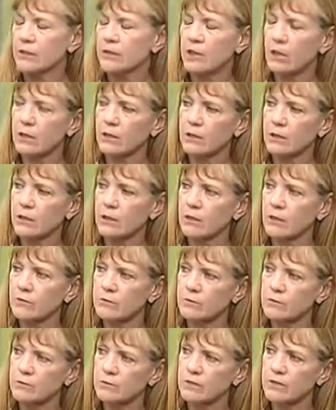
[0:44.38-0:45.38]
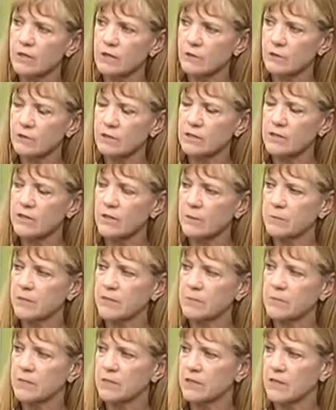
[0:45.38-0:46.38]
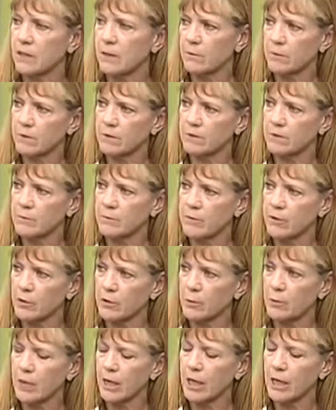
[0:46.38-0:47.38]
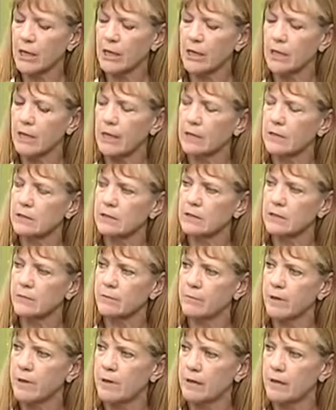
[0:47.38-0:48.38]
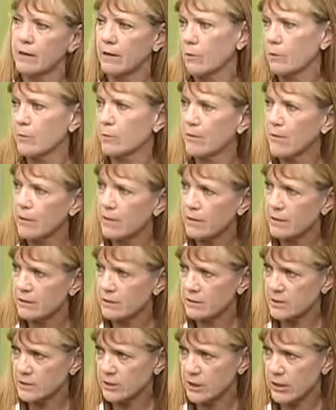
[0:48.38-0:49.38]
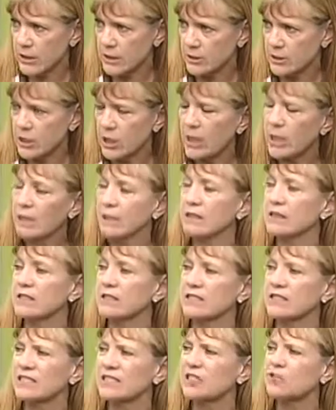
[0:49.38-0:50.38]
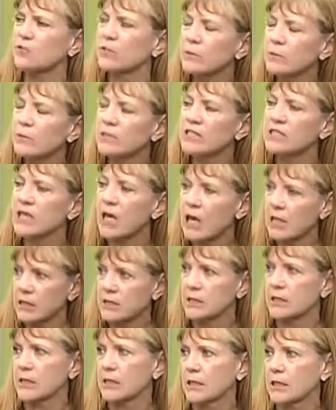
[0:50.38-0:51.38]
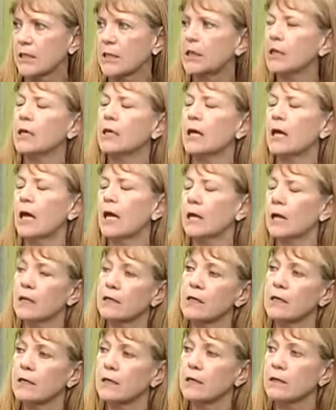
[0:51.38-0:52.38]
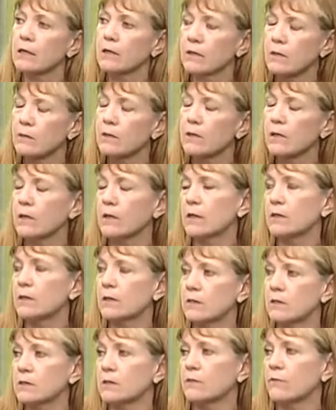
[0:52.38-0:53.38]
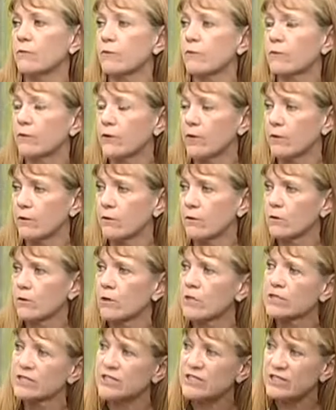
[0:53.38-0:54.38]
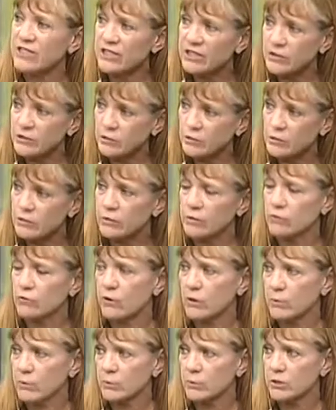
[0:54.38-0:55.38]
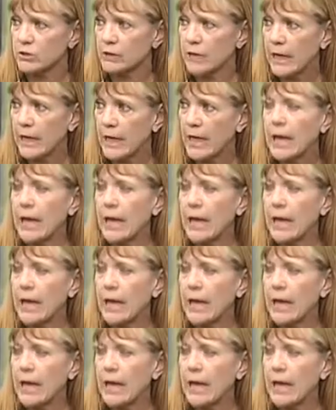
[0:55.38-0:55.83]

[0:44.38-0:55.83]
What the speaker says: The chocolate goes through several steps in metabolism in their body and ends up at an intermediate stage that is extremely toxic. And it can literally cause liver failure, causes seizures and tremors,